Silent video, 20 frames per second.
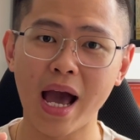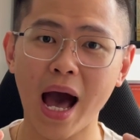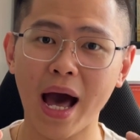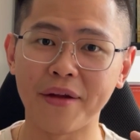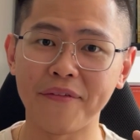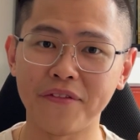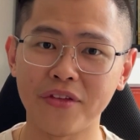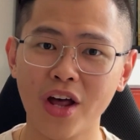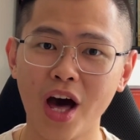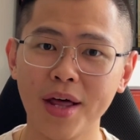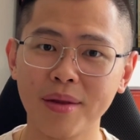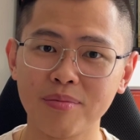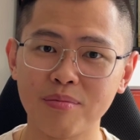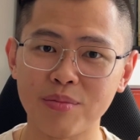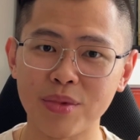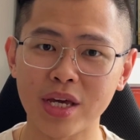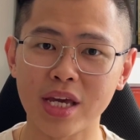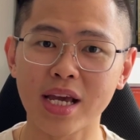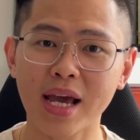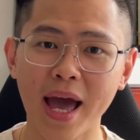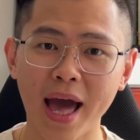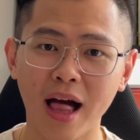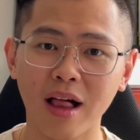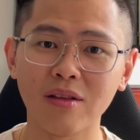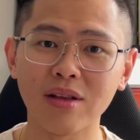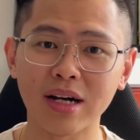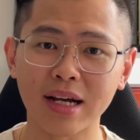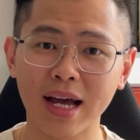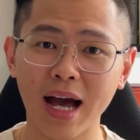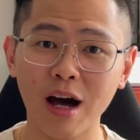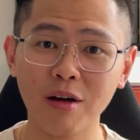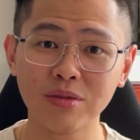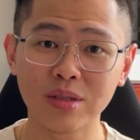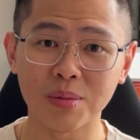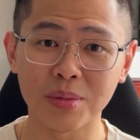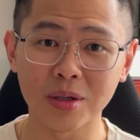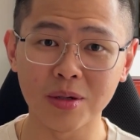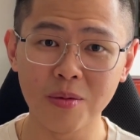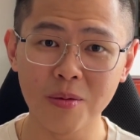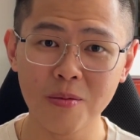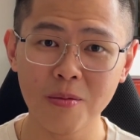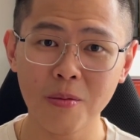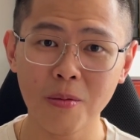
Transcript: are not being held accountable.